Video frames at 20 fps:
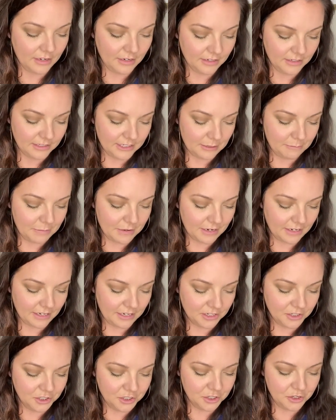dip it
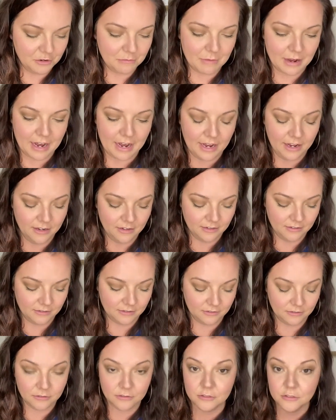into my
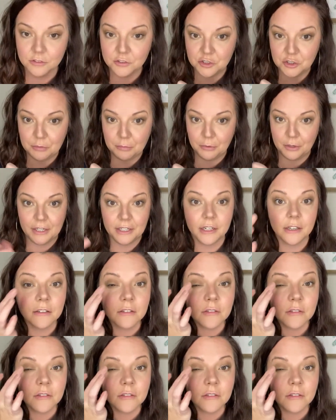Sabrina,